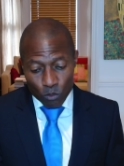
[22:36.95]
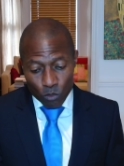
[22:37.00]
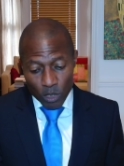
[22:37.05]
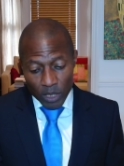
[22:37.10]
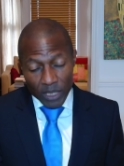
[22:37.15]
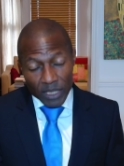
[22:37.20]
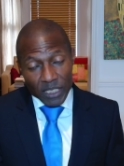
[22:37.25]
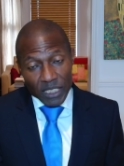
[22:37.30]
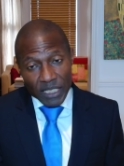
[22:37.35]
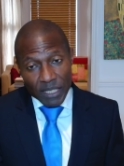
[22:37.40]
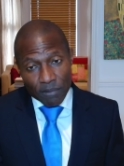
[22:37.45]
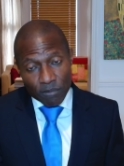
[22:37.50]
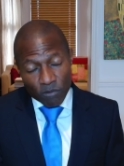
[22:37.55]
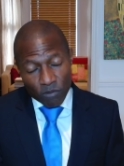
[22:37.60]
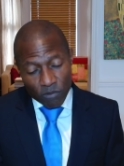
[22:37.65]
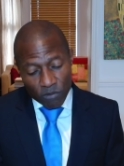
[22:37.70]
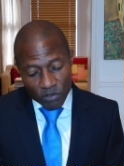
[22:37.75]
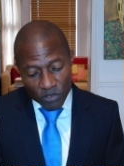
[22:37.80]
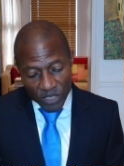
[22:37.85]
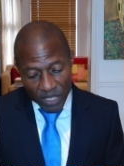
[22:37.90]
1 at
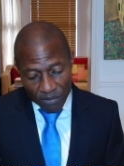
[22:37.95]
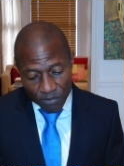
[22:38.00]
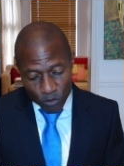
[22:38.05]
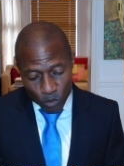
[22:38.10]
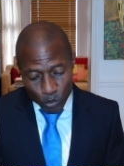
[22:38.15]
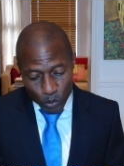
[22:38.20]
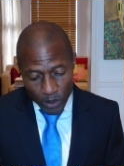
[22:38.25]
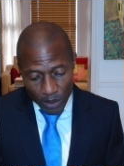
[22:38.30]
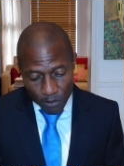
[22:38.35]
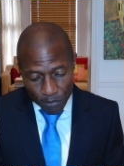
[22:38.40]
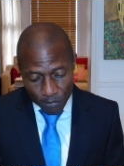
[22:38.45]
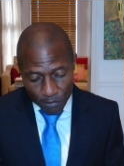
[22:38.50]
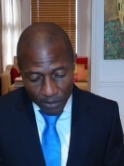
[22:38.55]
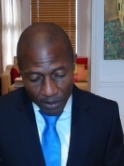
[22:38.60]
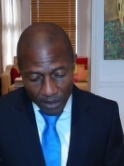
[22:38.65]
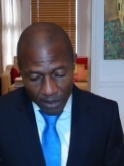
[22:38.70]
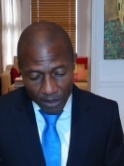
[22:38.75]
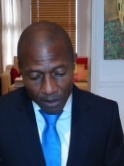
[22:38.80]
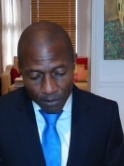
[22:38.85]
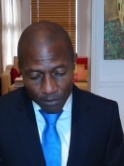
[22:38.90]

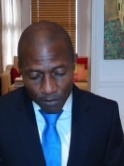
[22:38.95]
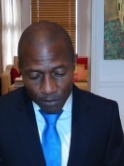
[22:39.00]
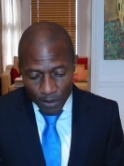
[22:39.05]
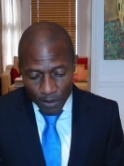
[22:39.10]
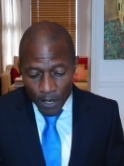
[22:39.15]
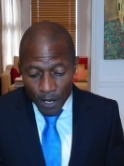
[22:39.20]
7:25